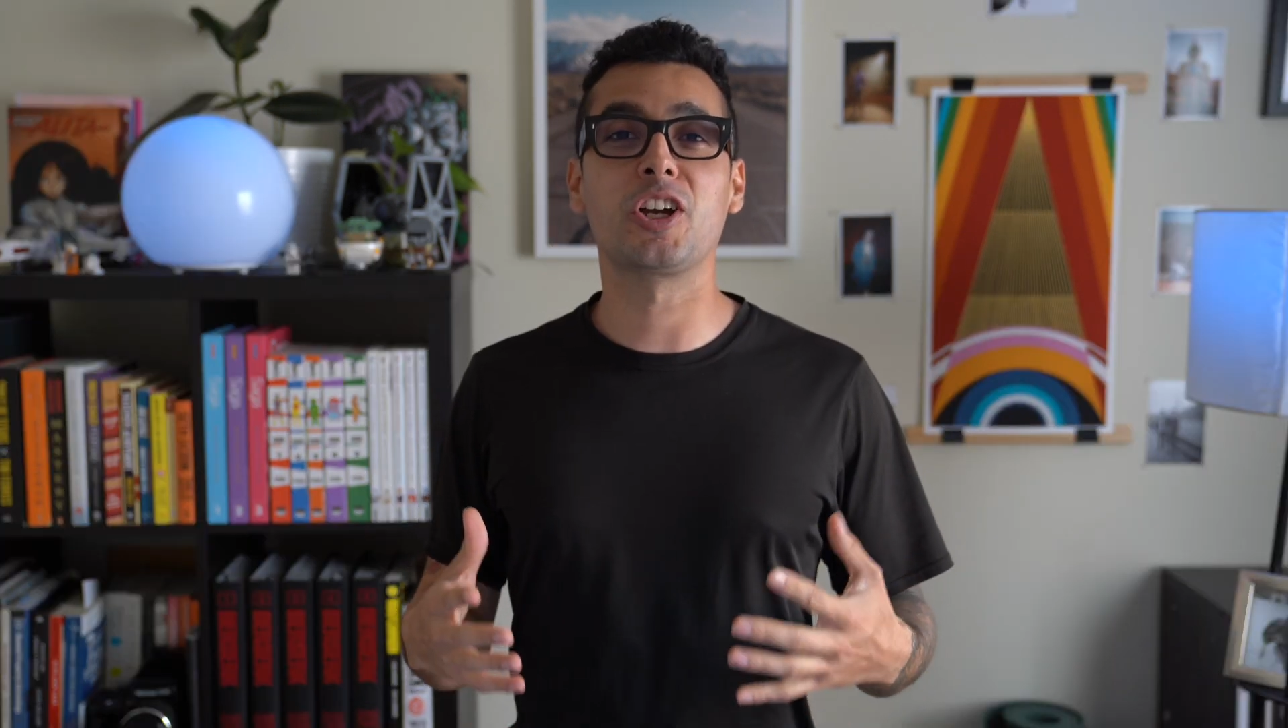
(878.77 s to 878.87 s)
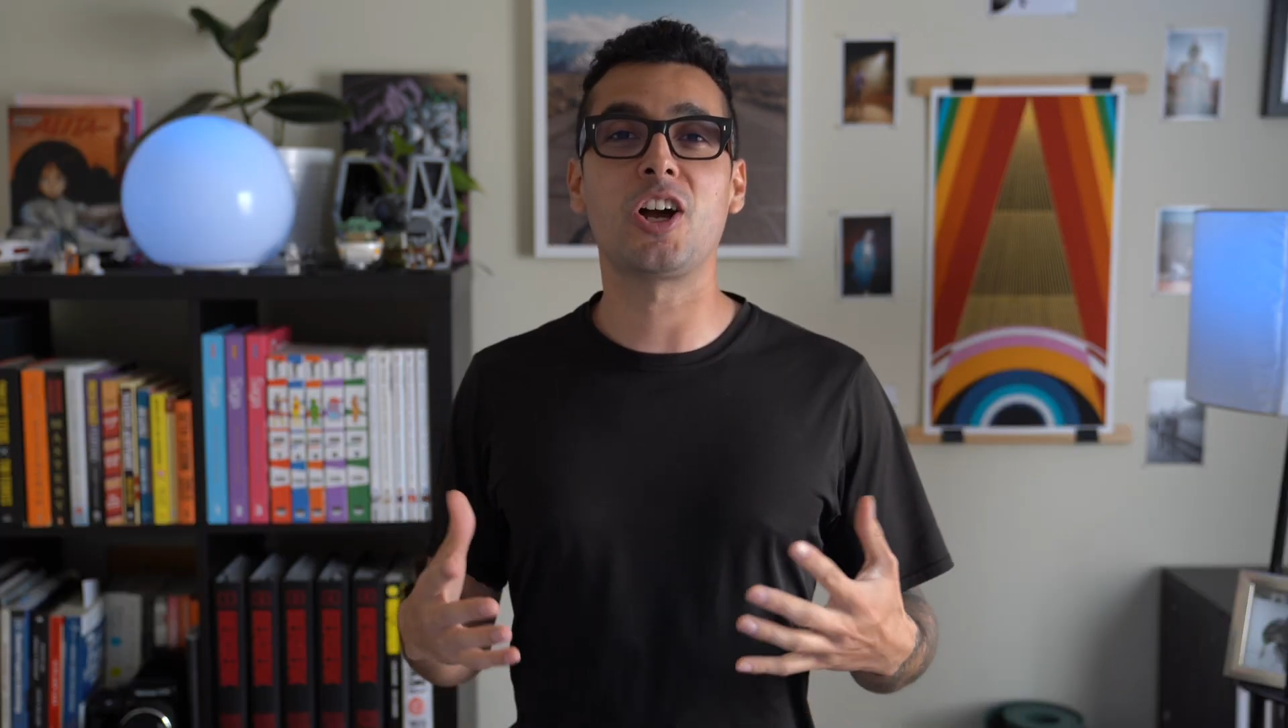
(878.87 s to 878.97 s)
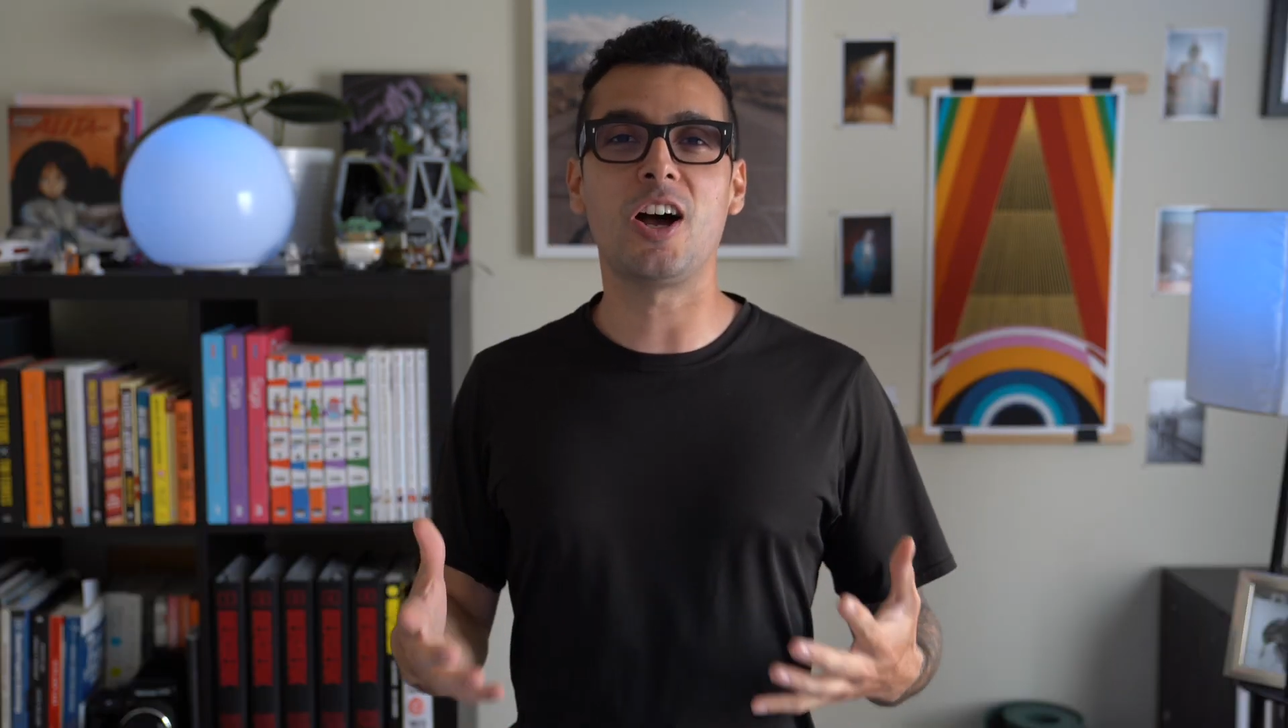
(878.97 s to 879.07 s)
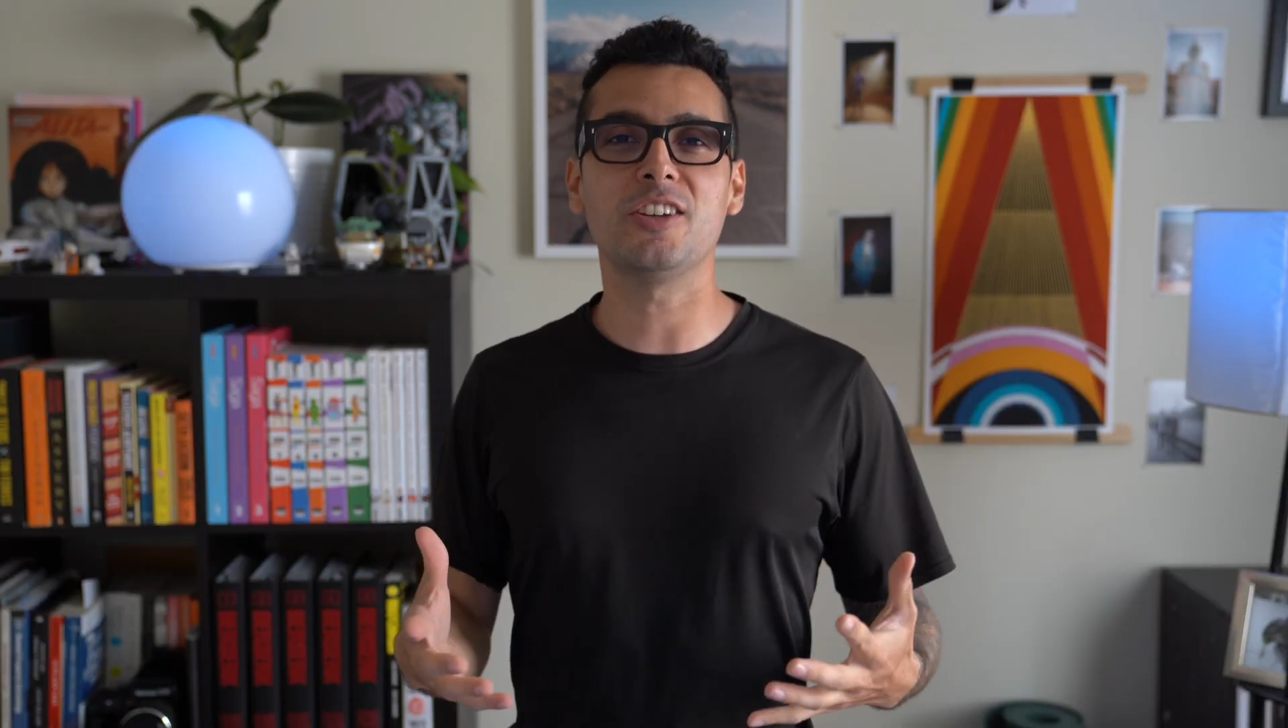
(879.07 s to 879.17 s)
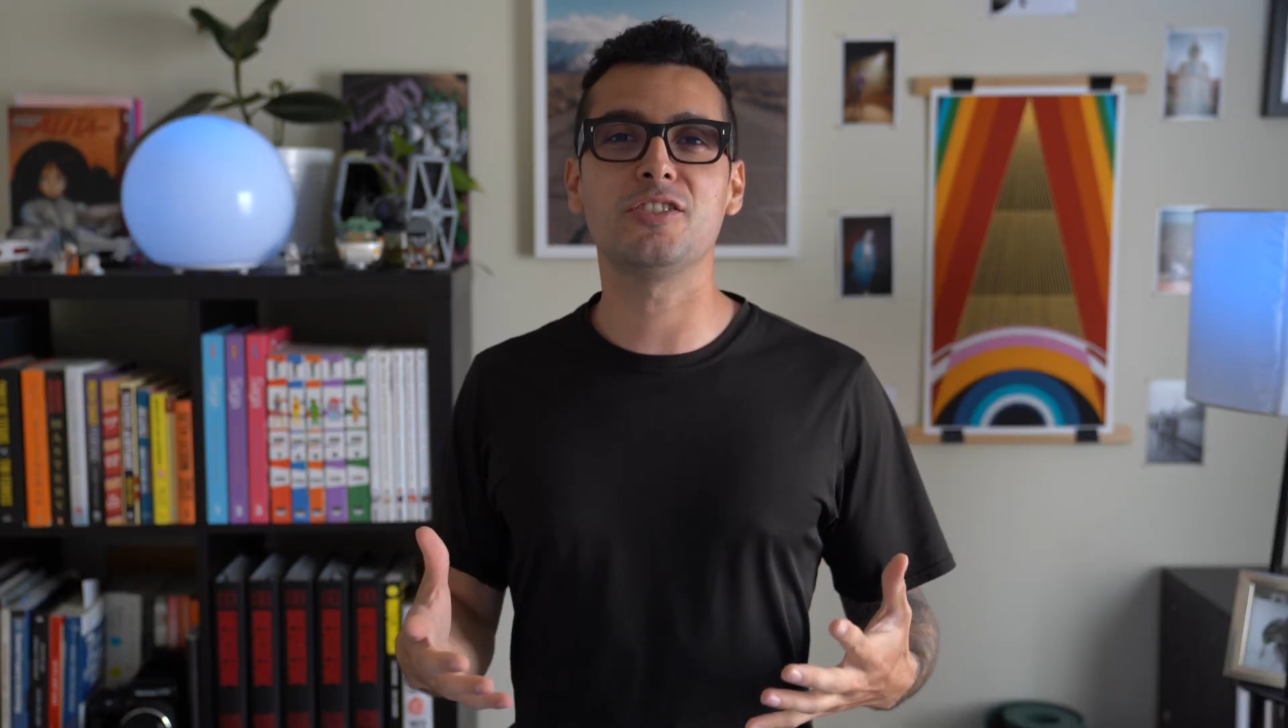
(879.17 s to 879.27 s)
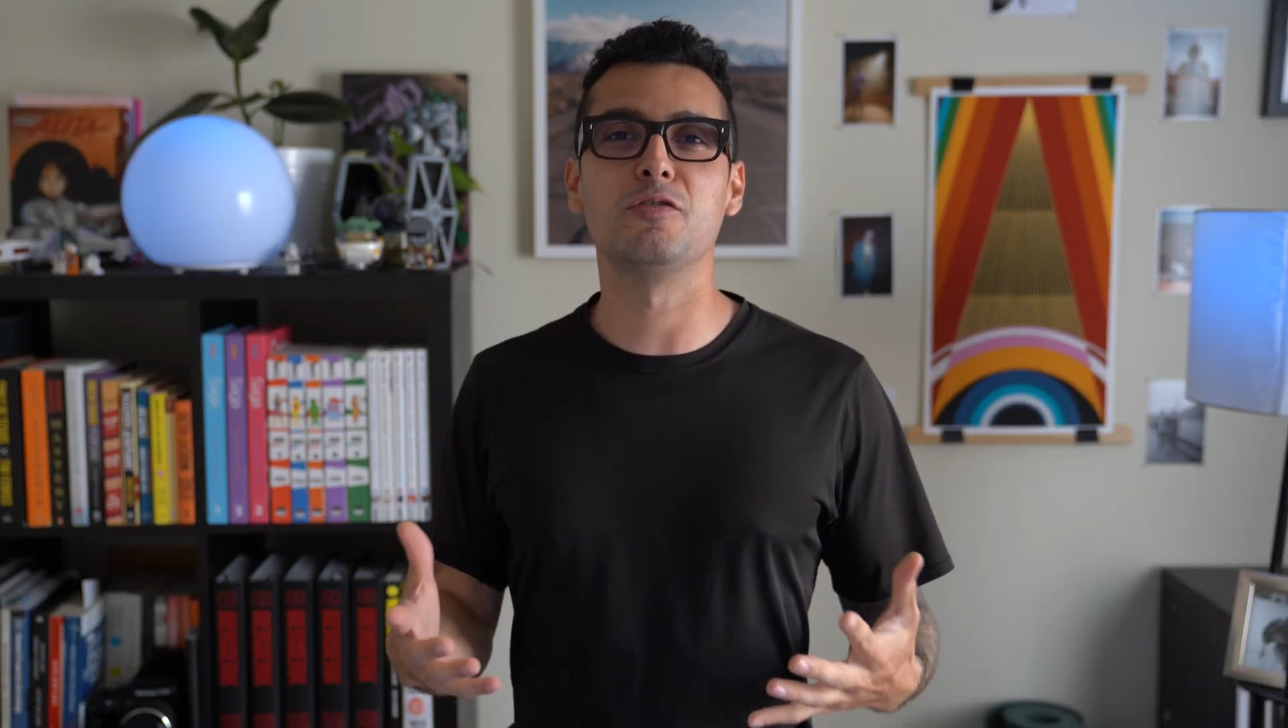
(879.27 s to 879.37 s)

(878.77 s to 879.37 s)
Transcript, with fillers: cost